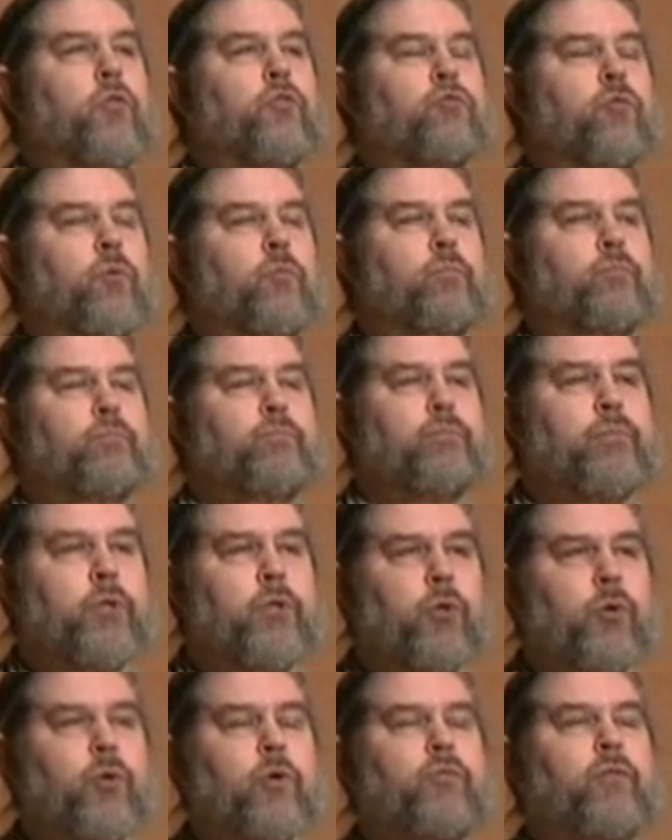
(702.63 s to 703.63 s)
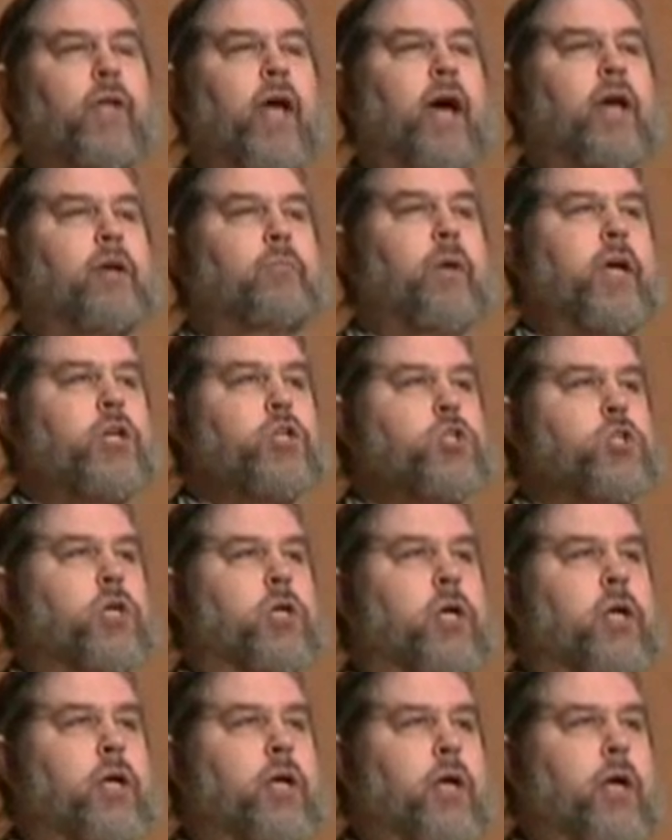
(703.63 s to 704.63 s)
Through beautiful
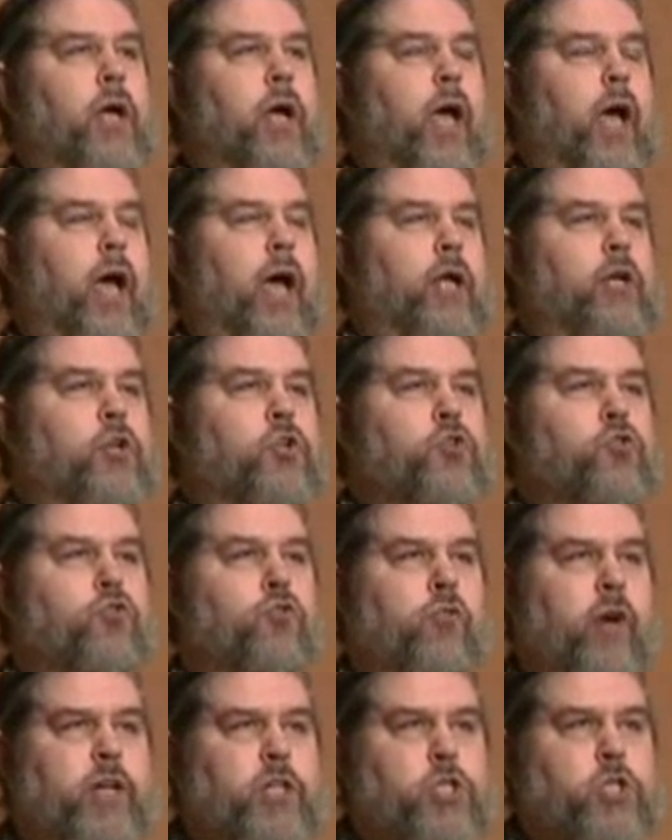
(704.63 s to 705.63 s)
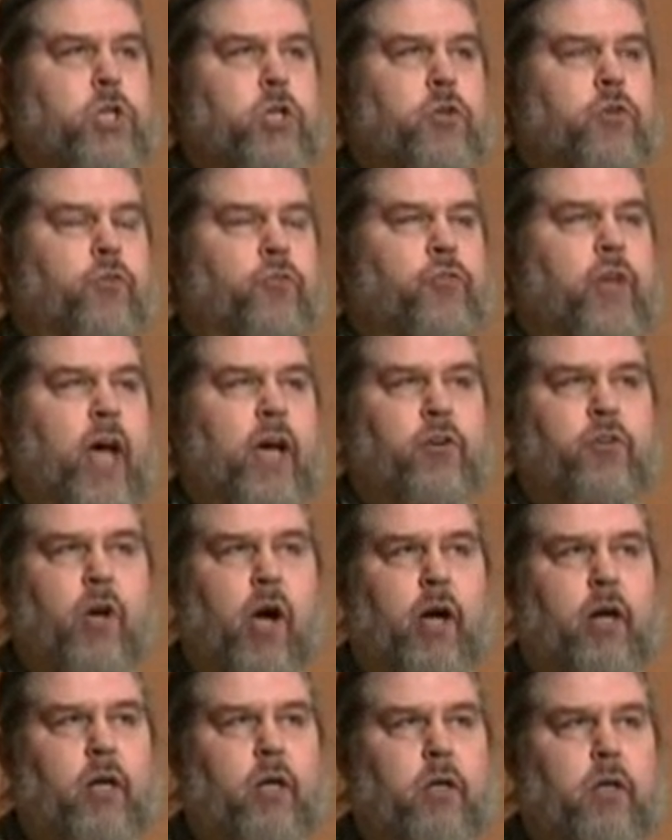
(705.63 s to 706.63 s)
animation and trenchant
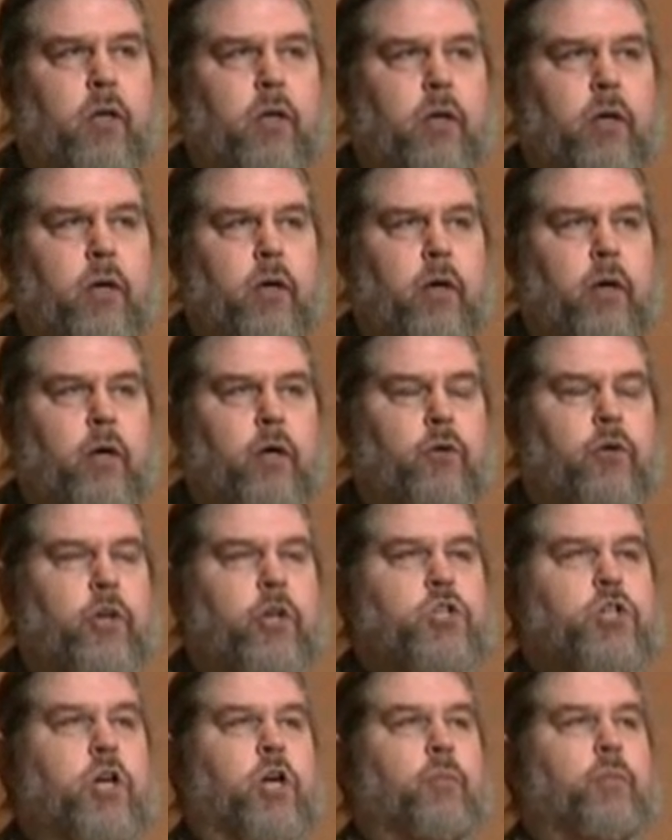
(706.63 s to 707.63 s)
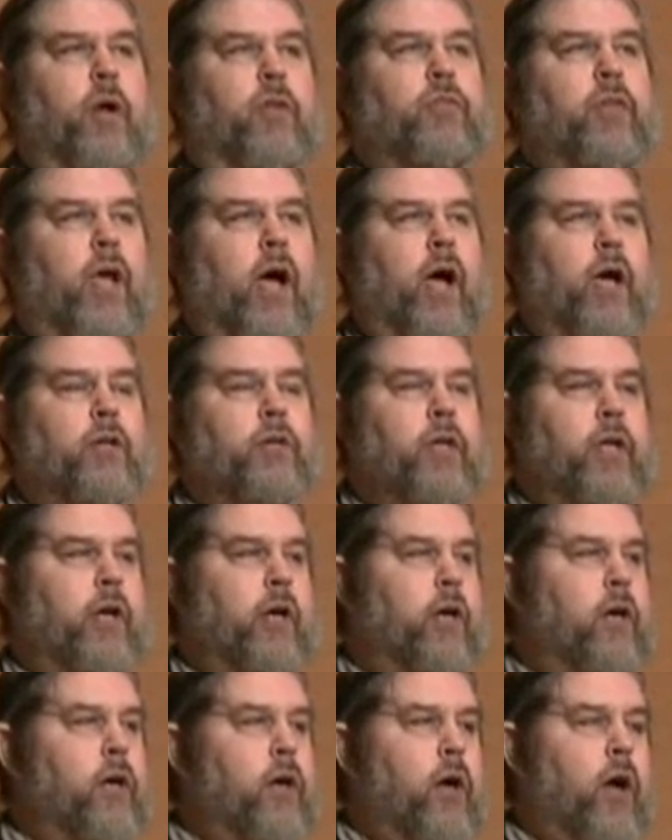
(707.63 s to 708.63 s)
satire, teaching about the
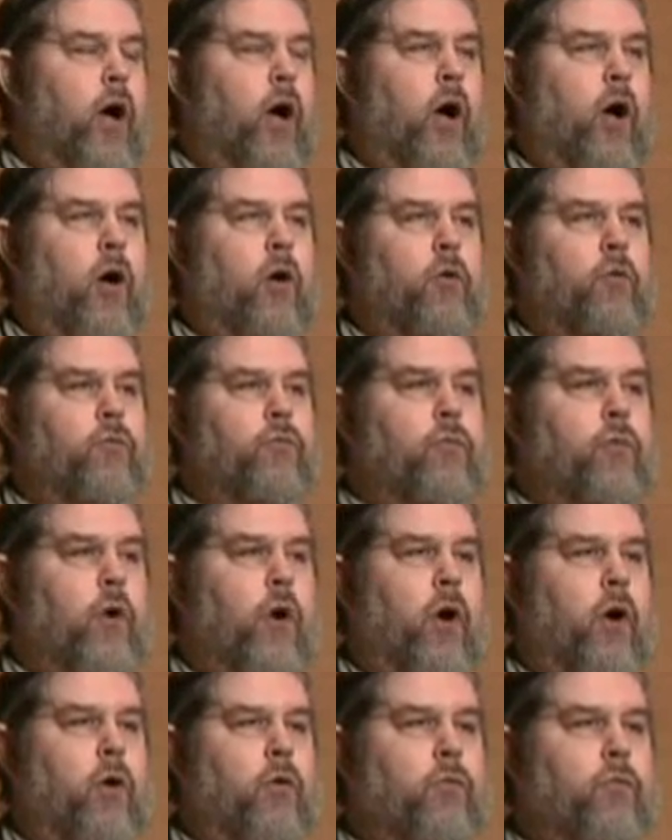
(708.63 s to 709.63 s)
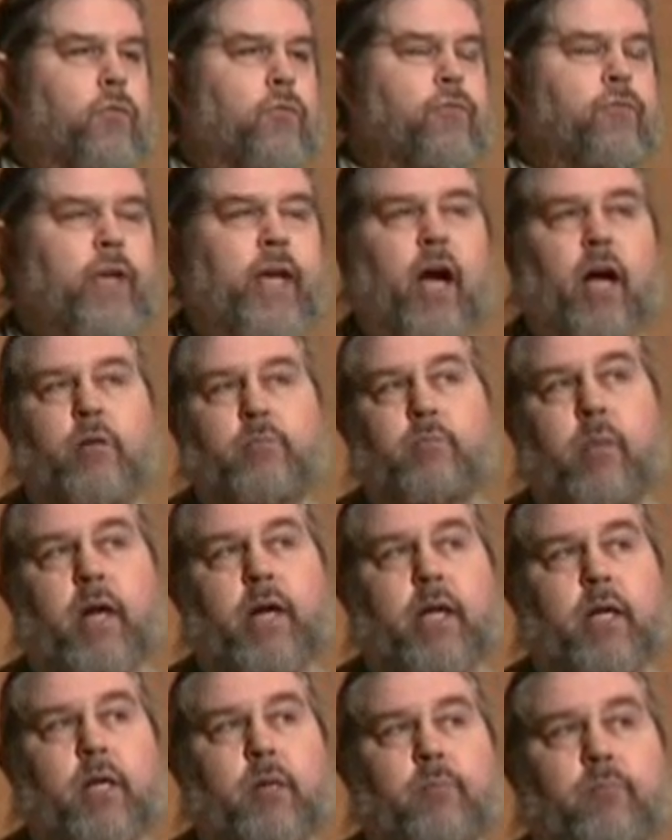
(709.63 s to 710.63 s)
idea of fiat
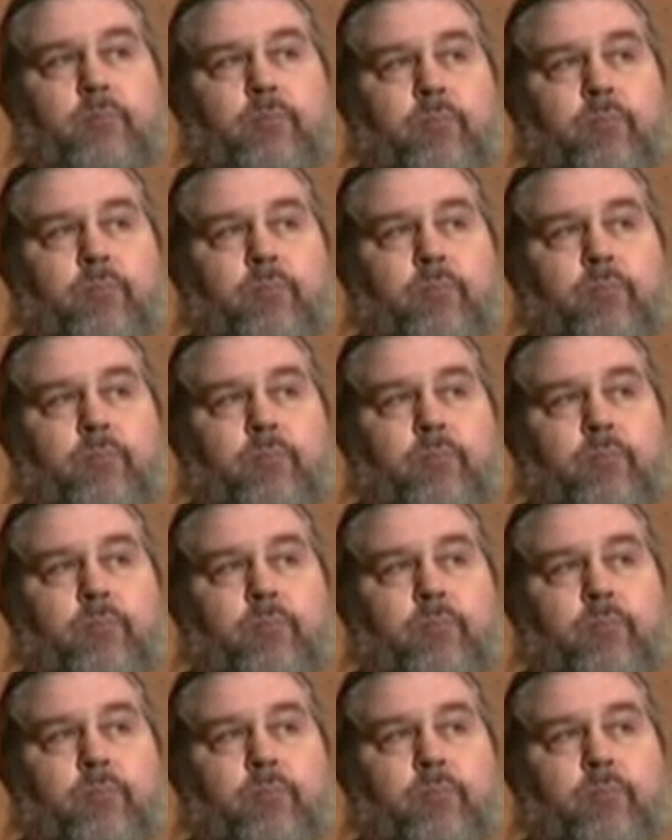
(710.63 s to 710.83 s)
money.